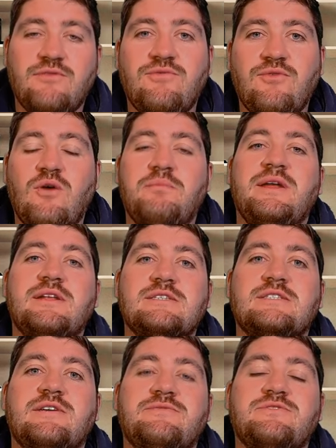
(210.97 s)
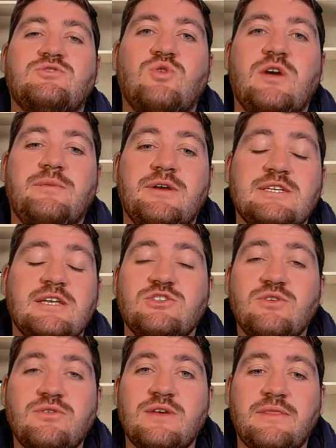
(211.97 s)
for Pieter-Steph du Toit because I
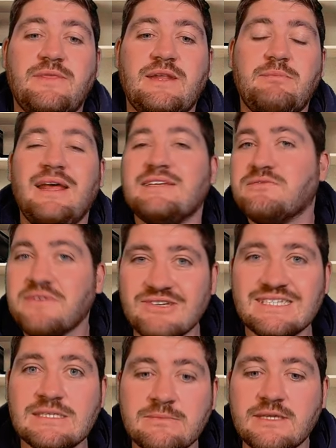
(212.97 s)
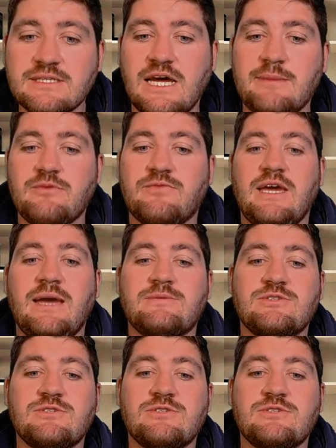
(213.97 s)
do think that he plays a very similar type of game.